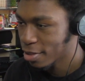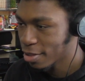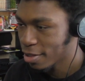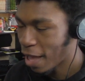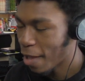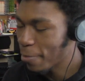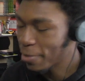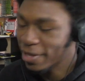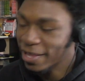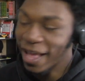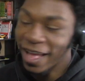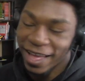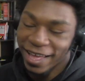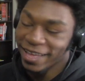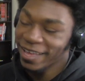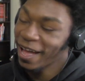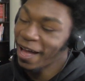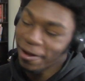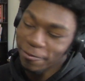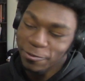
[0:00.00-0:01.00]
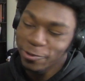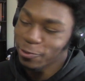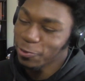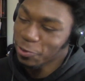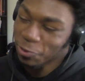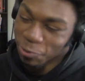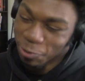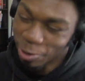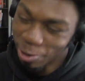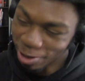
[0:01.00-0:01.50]
I mean, I'm going to be
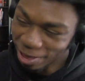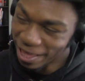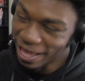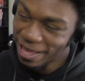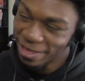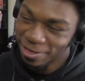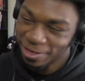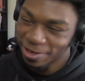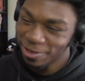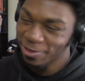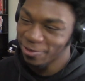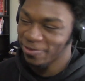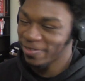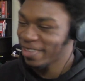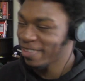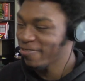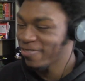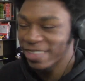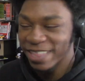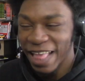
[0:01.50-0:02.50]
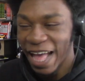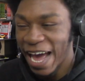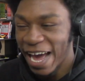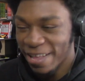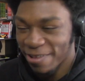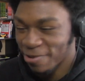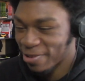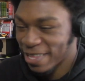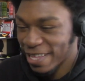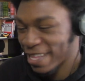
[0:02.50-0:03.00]
real. Either if he
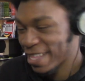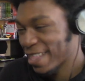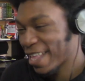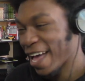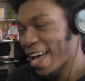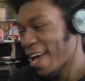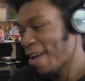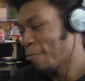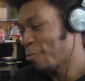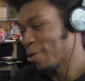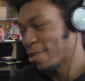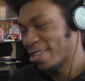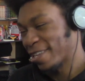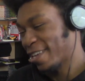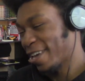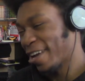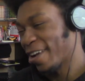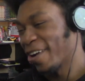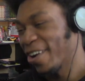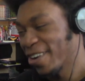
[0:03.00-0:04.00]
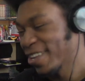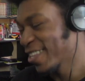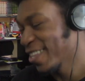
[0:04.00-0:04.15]
died or didn't die, I wouldn't care.